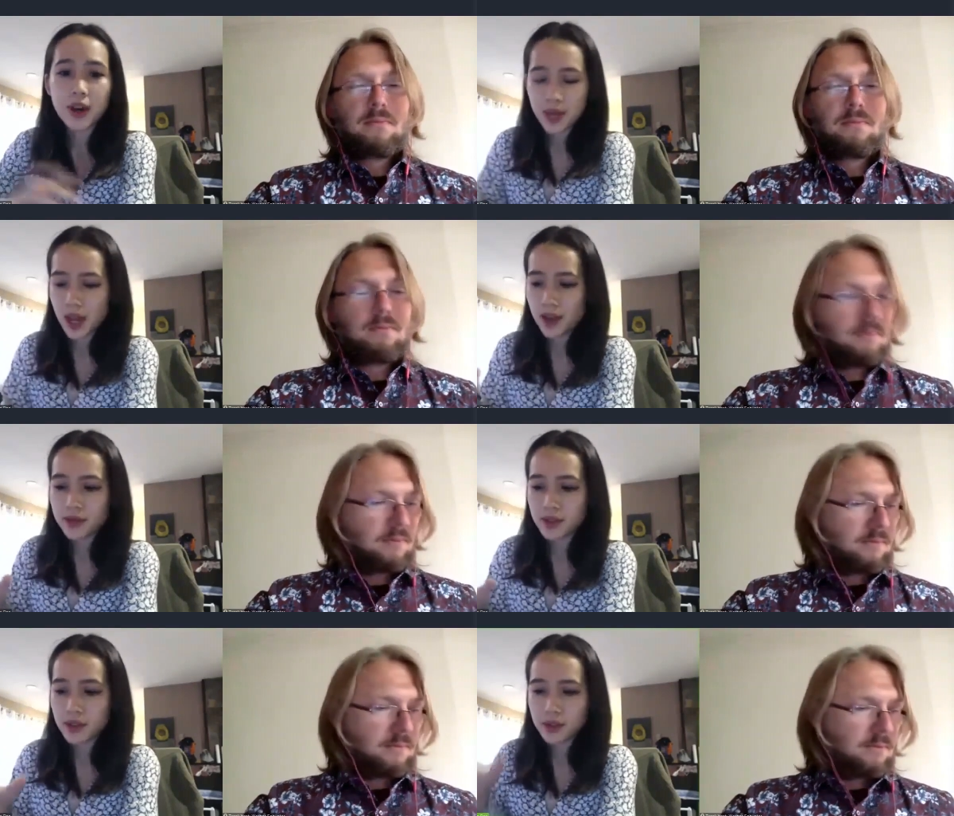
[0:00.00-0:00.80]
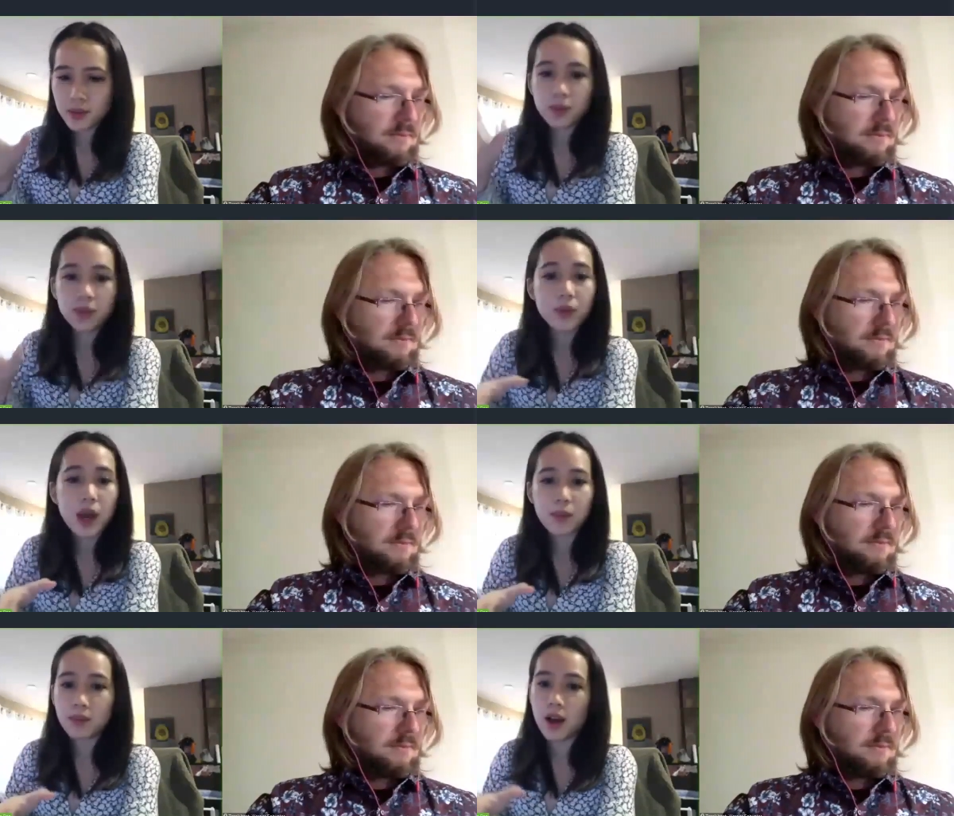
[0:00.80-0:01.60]
Speaker 1: we have
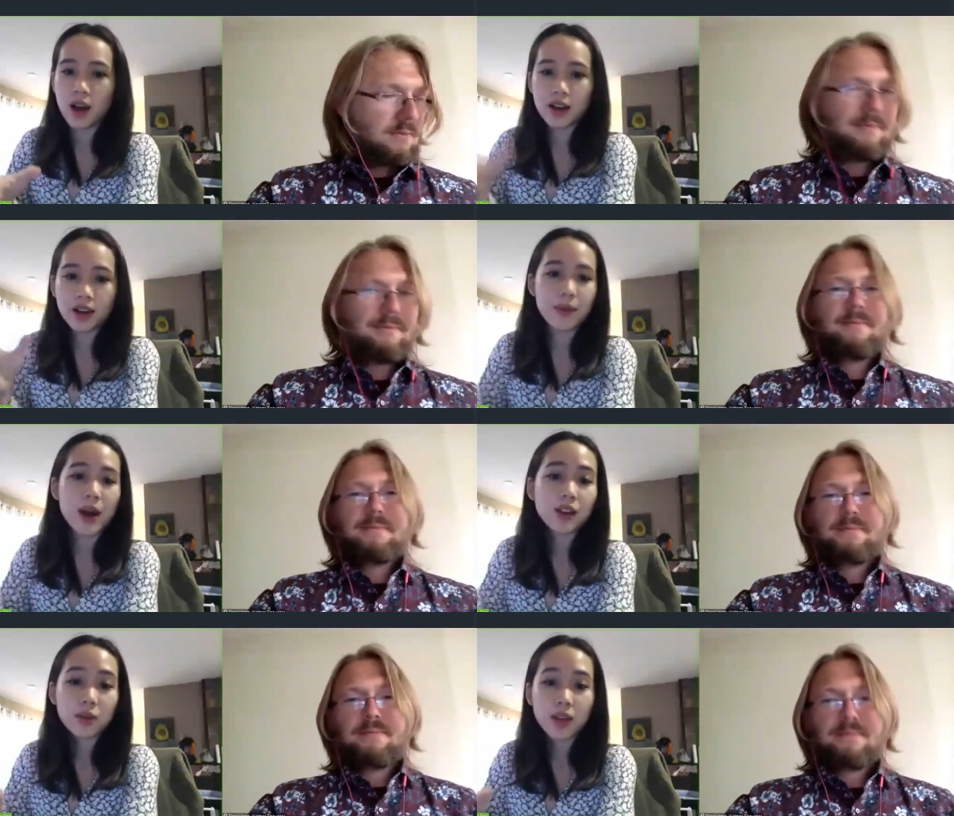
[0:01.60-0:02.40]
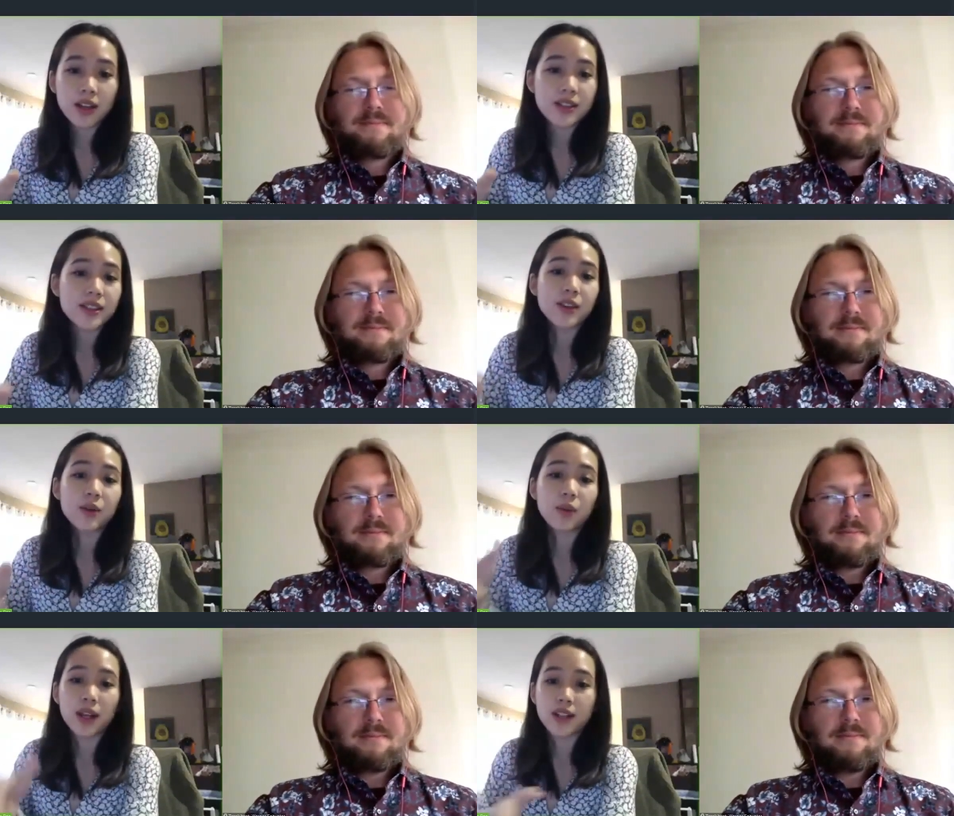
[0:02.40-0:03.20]
uh, compiler plugins, and they
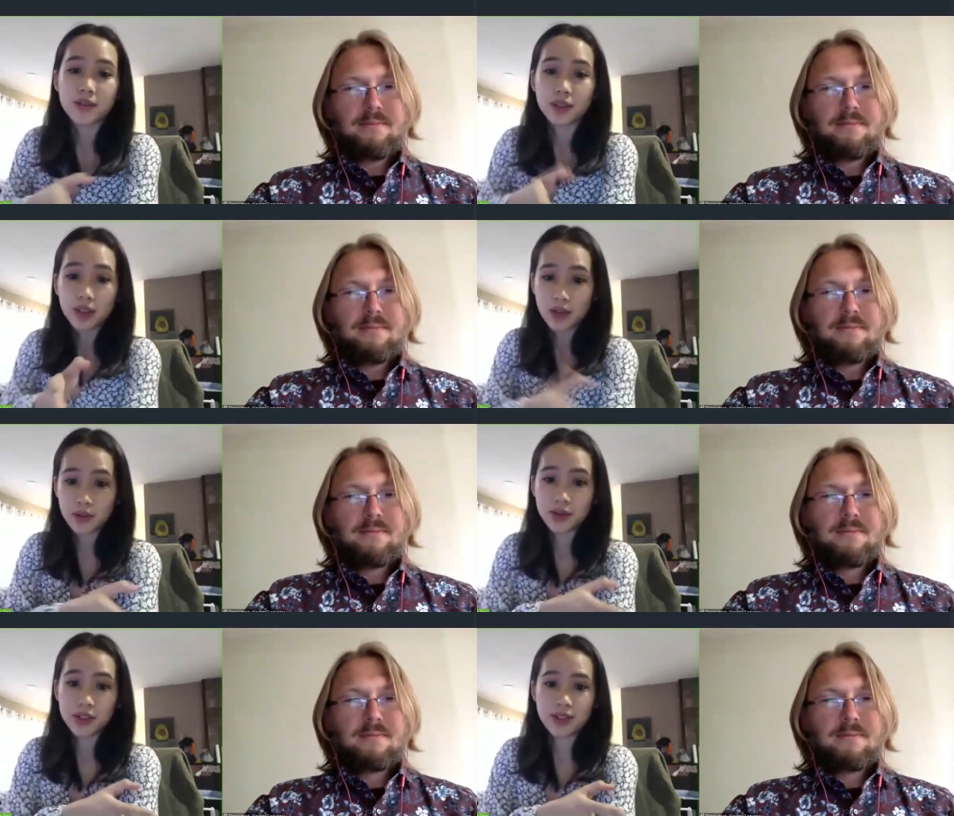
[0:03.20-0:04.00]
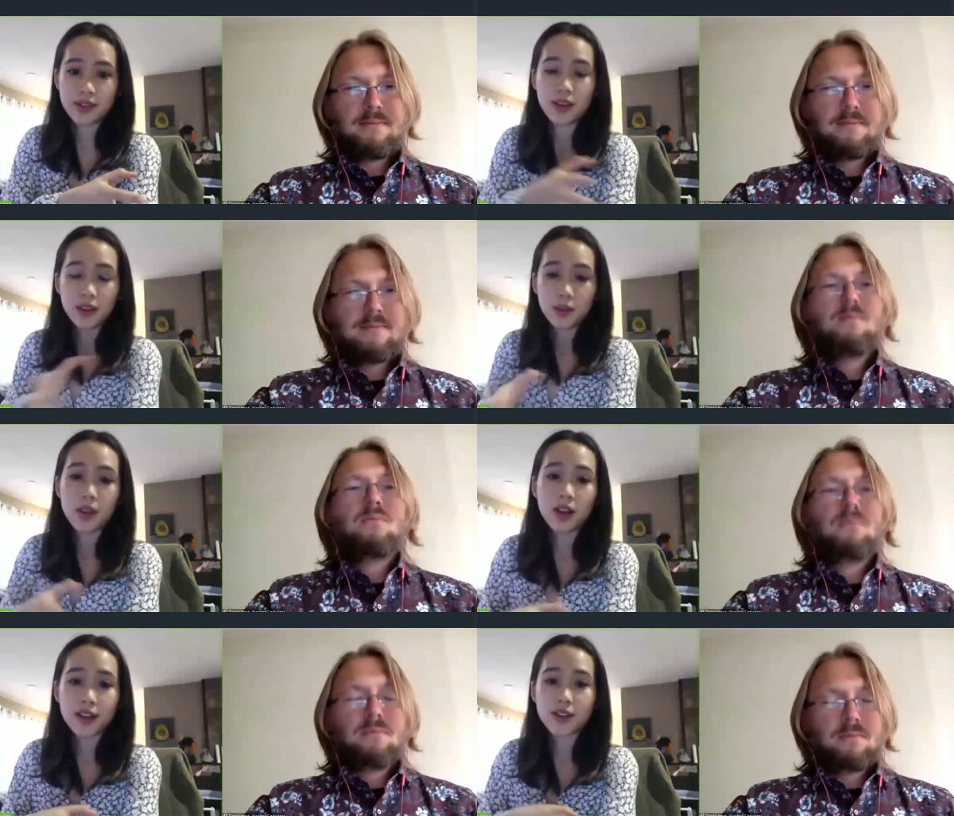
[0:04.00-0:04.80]
run at different levels in, in the
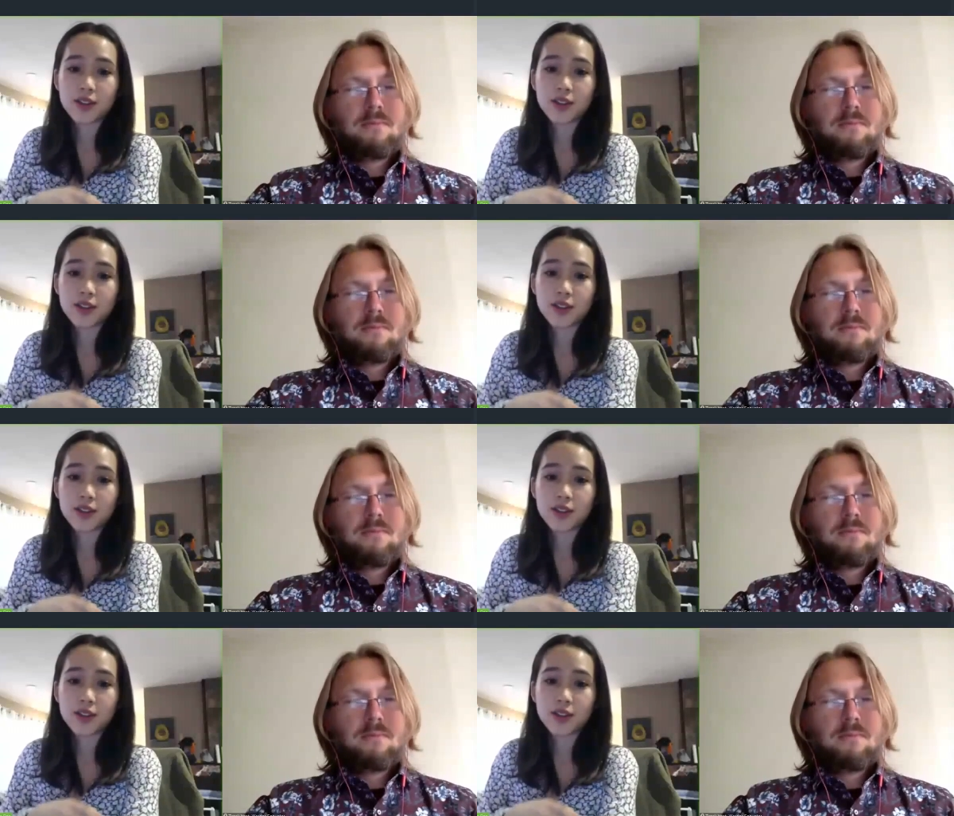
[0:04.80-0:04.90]
plugin.